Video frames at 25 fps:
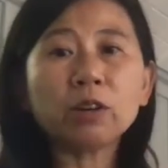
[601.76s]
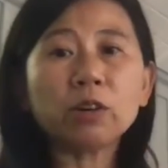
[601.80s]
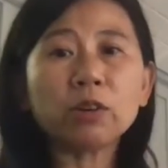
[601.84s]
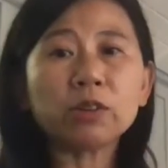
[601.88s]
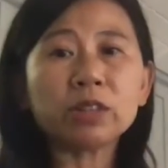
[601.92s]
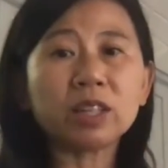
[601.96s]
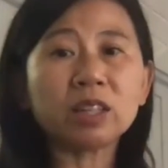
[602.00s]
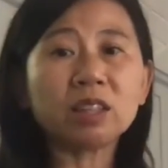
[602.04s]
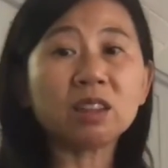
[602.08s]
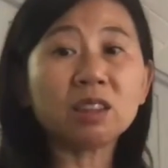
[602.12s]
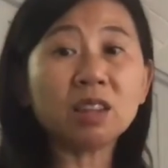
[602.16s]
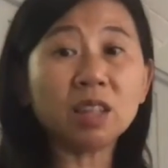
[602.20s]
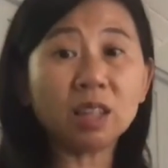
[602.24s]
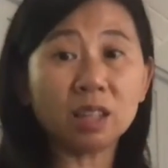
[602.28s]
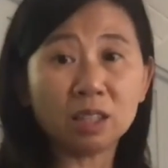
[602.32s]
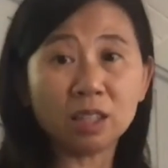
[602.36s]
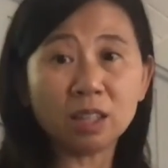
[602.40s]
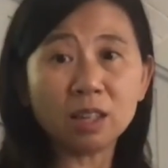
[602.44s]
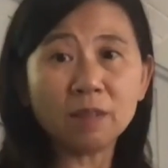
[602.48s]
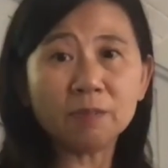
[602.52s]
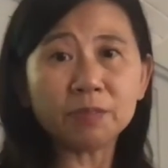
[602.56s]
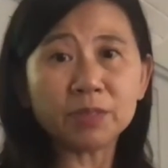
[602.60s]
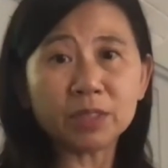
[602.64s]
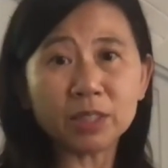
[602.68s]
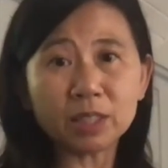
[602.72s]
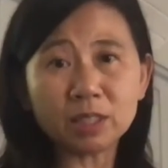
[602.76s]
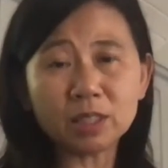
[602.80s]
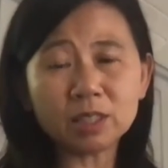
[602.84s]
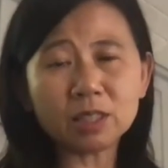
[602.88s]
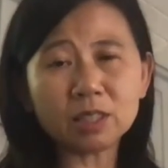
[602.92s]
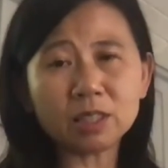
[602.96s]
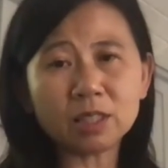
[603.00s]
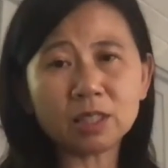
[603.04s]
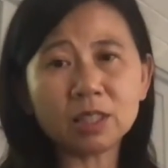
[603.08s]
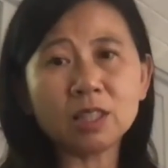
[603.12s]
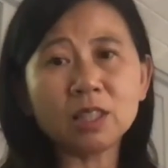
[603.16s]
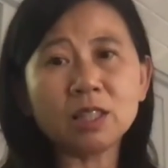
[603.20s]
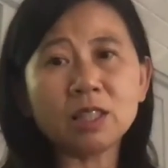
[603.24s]
the thicken. This
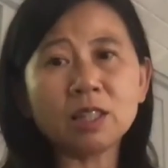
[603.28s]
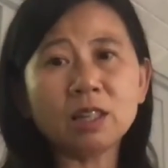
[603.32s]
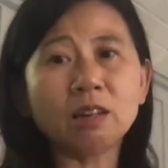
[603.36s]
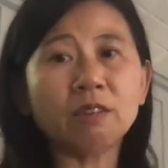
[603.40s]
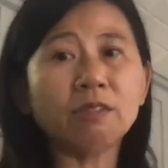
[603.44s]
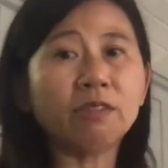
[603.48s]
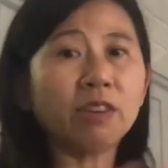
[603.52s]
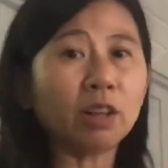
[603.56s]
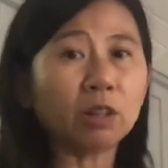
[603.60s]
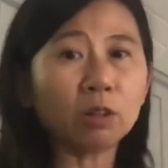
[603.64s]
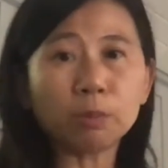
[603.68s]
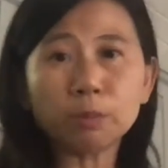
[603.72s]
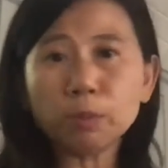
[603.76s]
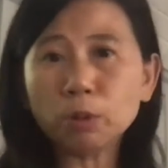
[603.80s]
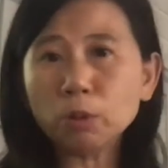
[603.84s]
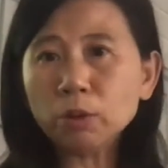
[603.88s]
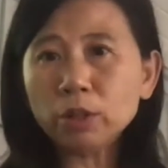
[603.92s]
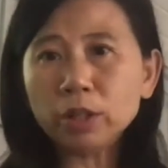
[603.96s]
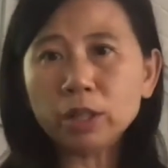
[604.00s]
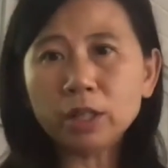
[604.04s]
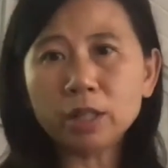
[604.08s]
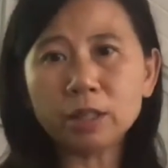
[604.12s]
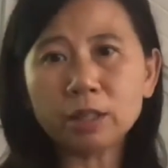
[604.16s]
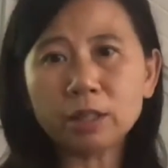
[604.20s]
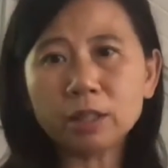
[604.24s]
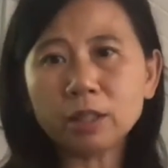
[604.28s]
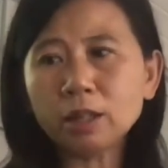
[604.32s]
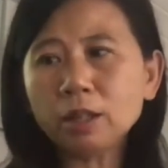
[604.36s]
is available in